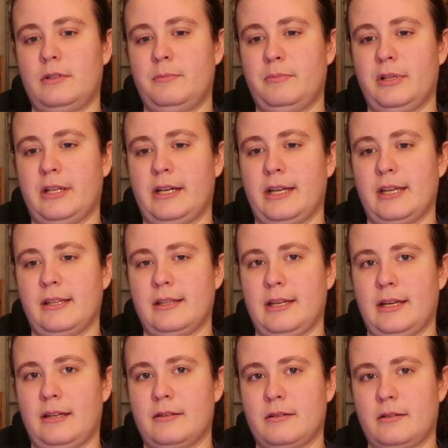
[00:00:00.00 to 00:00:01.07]
implying
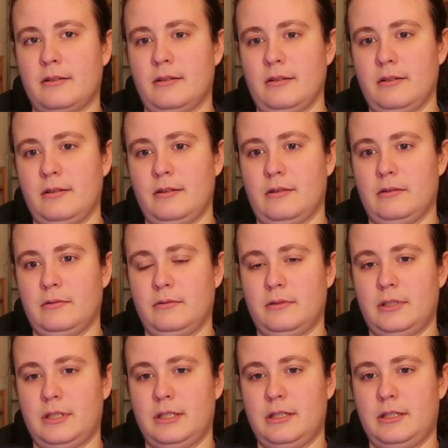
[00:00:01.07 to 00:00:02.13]
that,
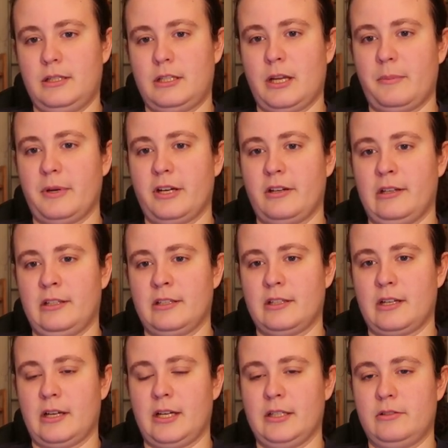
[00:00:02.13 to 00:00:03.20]
Tiberius
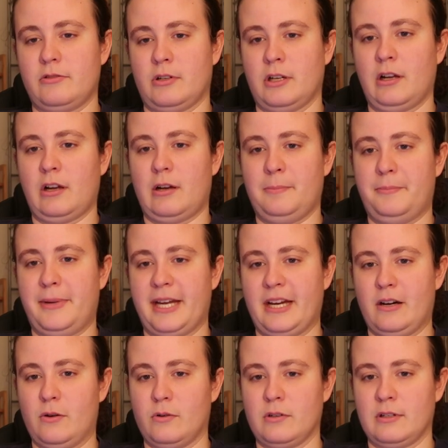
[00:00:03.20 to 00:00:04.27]
got drunk on
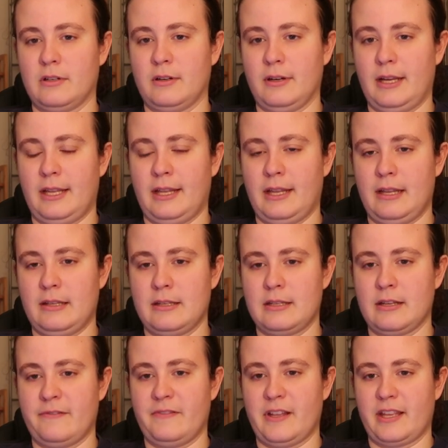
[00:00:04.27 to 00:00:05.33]
power and
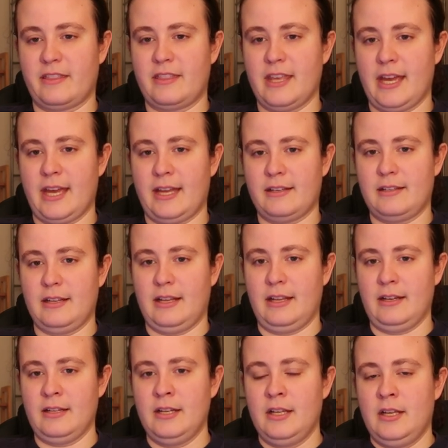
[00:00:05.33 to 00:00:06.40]
stuff like that,
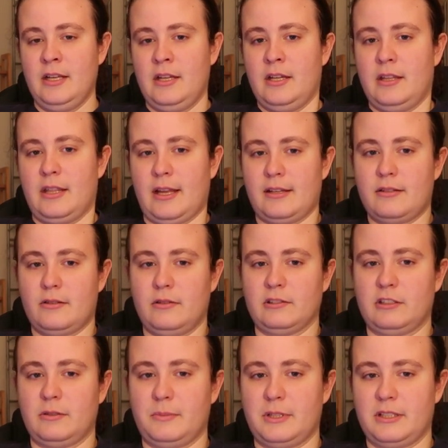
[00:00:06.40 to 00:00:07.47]
and that's
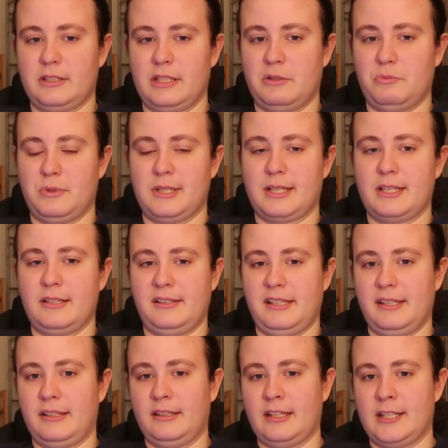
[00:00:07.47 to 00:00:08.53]
ultimately what
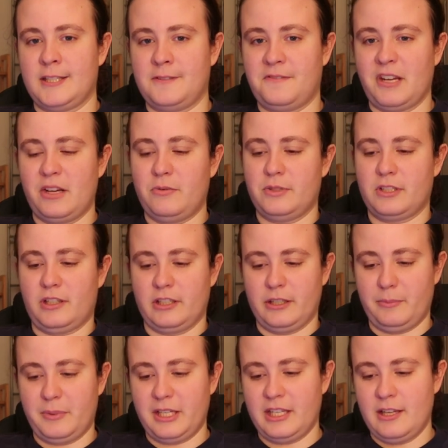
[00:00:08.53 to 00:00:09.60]
Caligula's fate was going
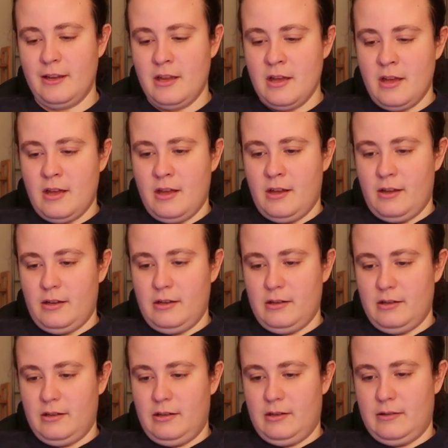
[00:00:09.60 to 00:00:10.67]
to be.
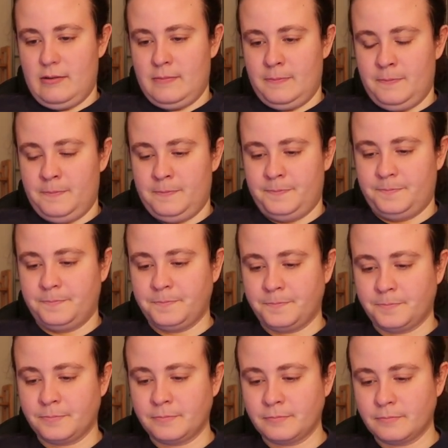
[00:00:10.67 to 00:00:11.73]
And
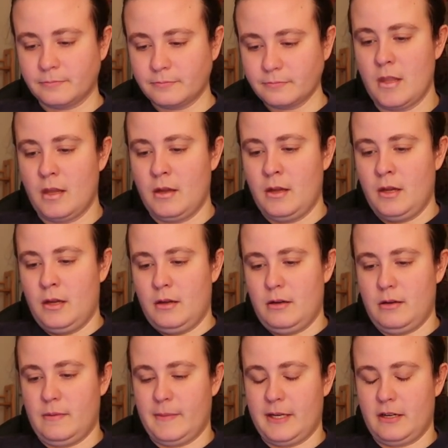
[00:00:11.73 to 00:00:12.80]

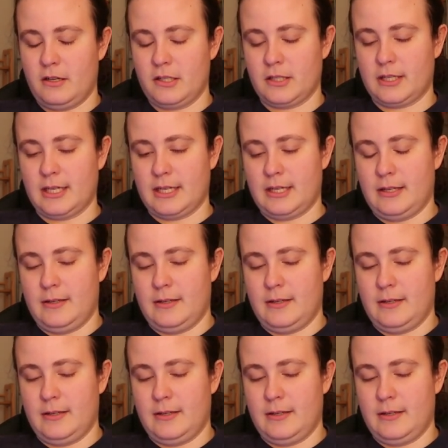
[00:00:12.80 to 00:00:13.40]
also kind